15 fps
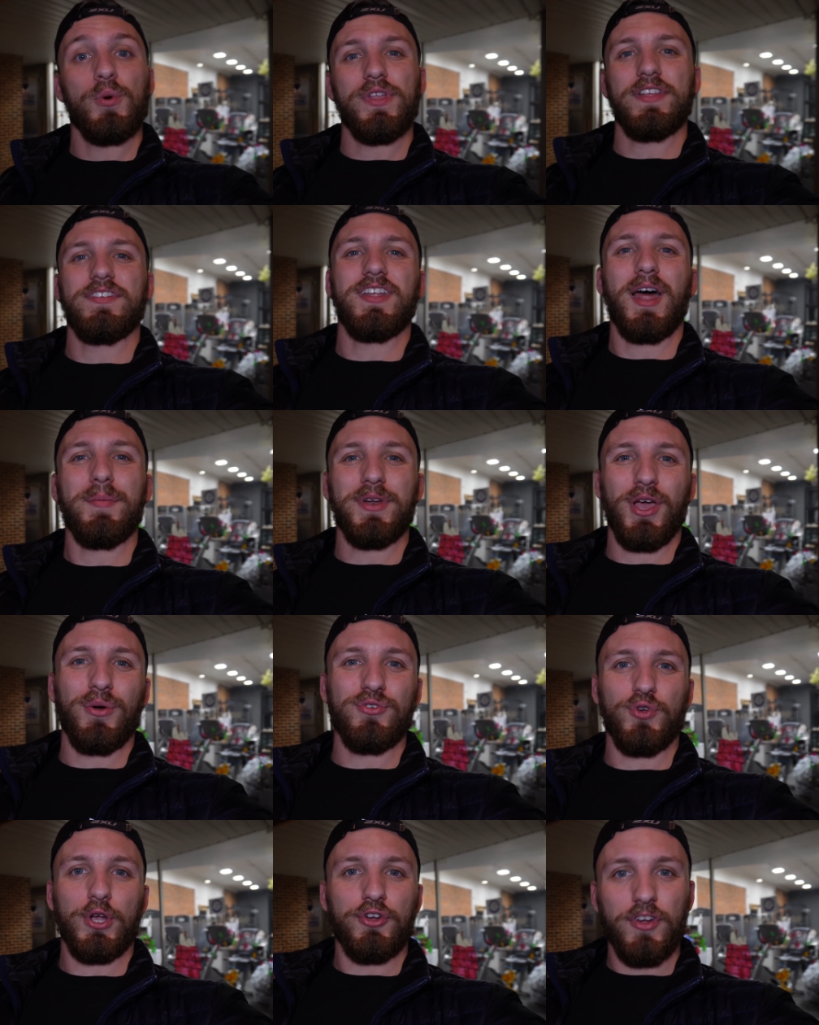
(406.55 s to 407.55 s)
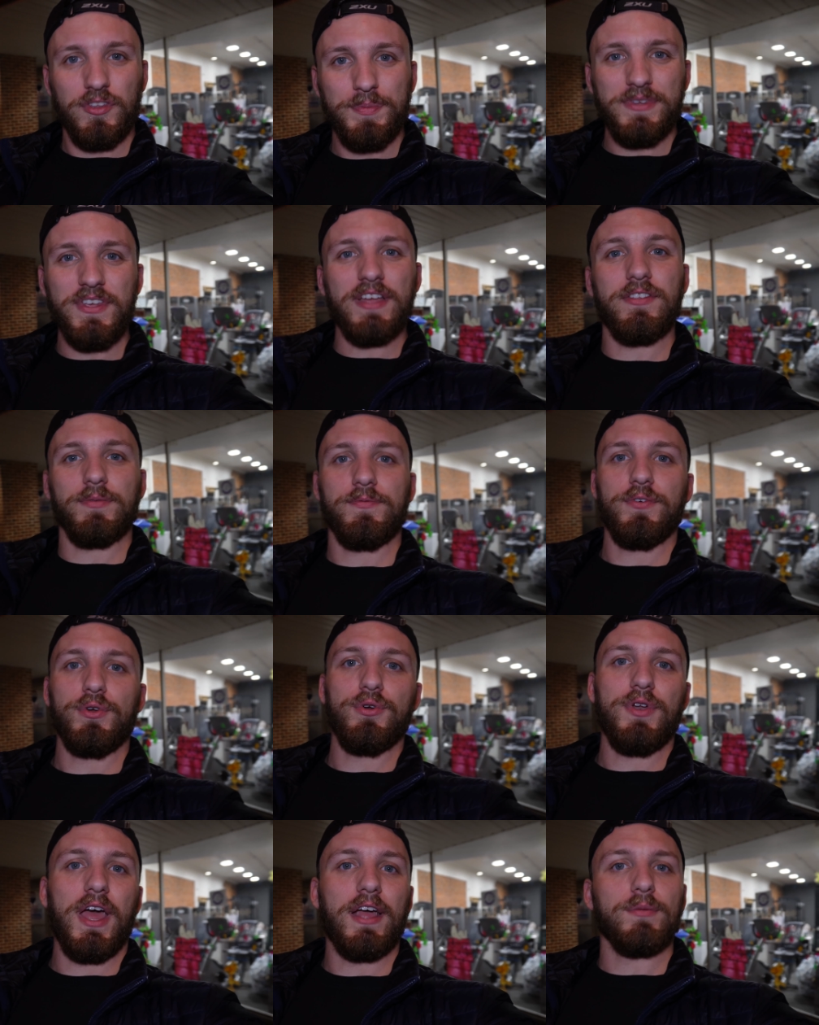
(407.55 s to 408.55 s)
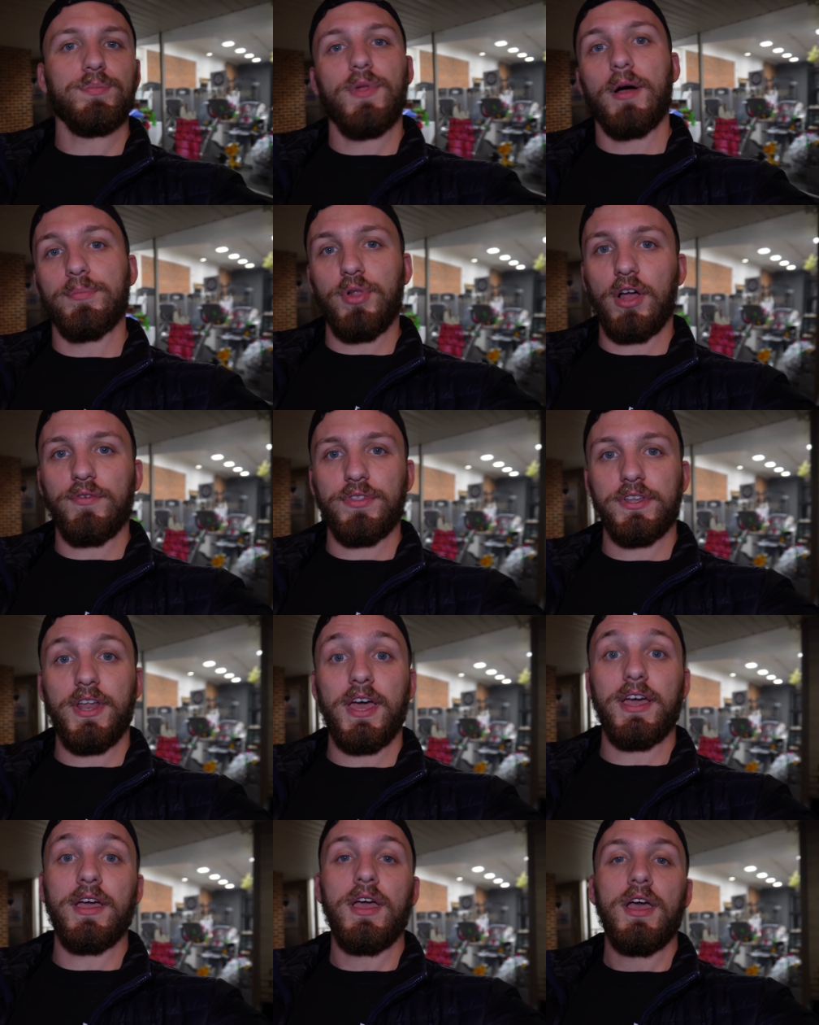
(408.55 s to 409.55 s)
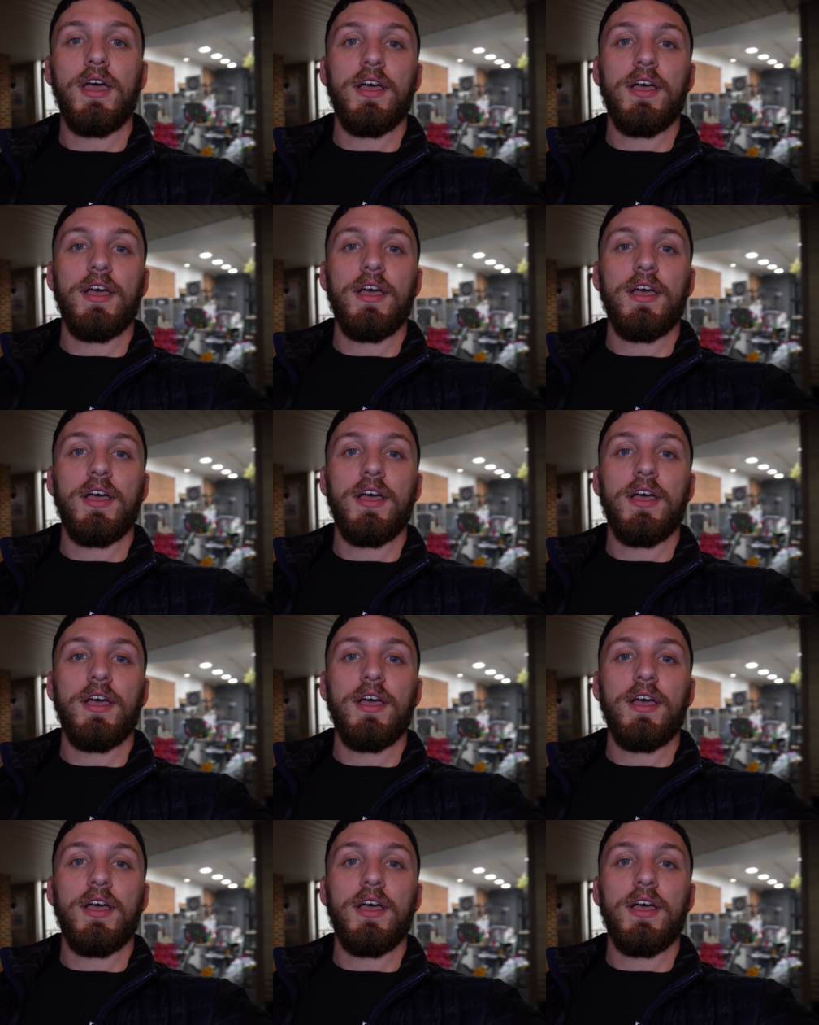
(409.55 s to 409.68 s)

With that said, I'm gonna go enjoy Christmas and some food and unplug for the day.